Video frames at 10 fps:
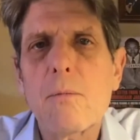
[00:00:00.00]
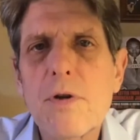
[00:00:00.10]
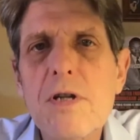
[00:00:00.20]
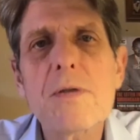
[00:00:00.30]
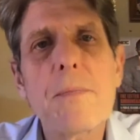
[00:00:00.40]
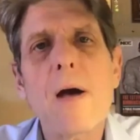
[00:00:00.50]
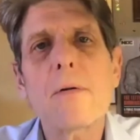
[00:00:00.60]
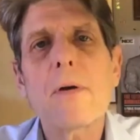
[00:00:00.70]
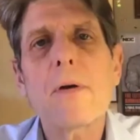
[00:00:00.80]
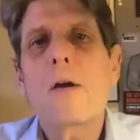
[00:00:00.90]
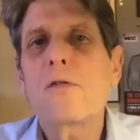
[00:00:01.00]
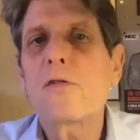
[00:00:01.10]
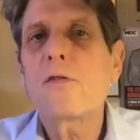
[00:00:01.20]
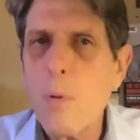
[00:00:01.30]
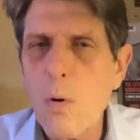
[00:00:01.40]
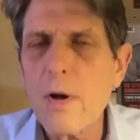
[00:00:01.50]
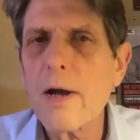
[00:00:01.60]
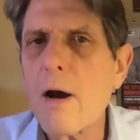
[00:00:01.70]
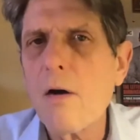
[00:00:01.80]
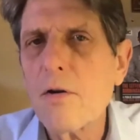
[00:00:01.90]
which is about
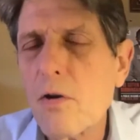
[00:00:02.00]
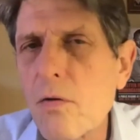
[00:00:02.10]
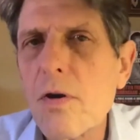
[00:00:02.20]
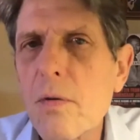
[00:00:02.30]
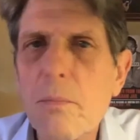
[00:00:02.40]
supporting our union